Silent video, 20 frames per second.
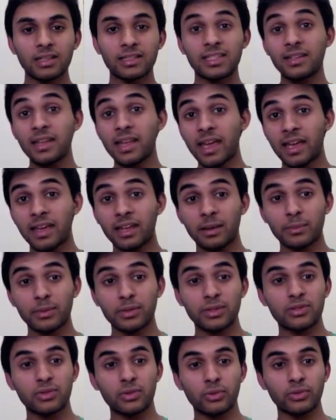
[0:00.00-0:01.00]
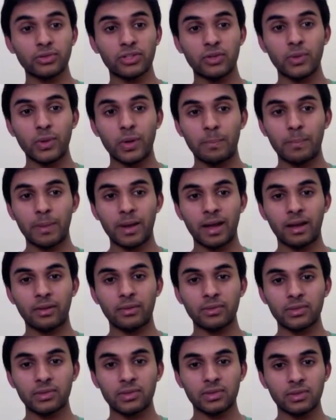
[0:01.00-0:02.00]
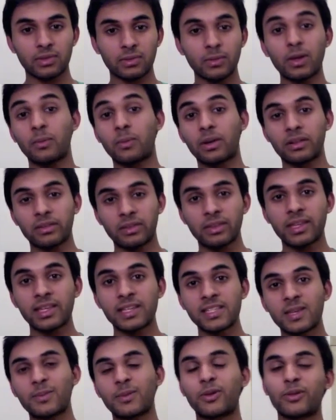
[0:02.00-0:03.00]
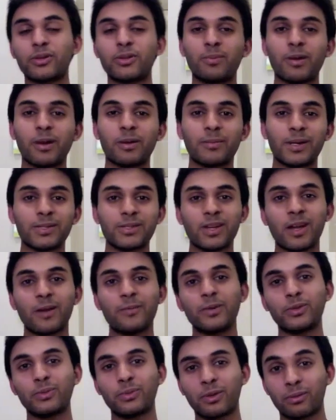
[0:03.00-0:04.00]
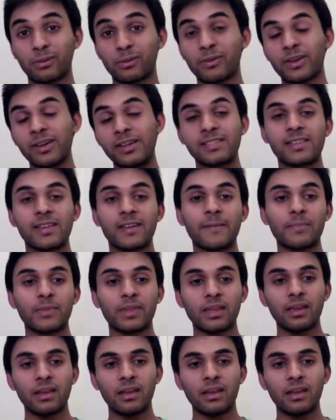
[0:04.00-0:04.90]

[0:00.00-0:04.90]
Today I'm going to talk to you about, well, one of the things I've been occupying my time with while revising.